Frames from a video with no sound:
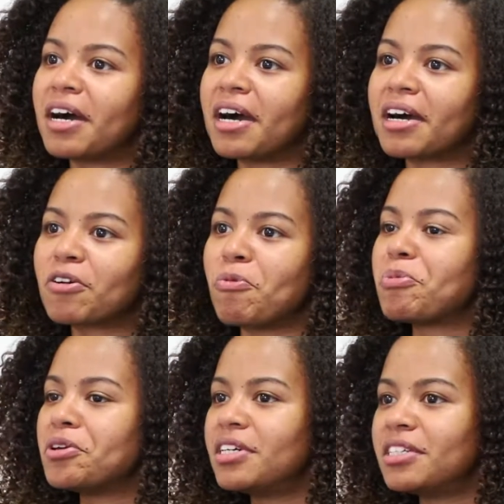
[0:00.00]
a
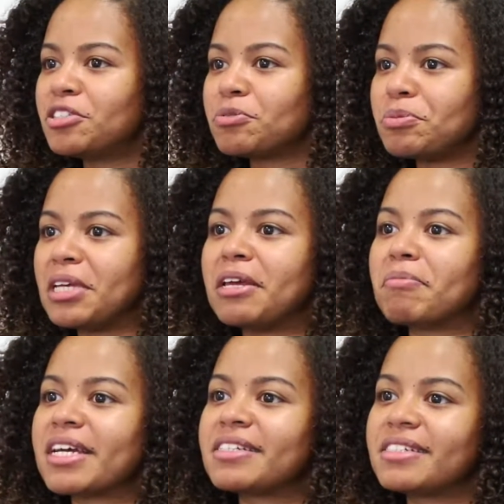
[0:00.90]
computer to me
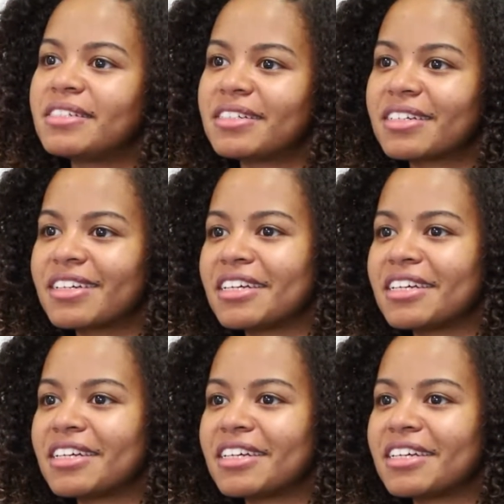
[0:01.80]
and my sister.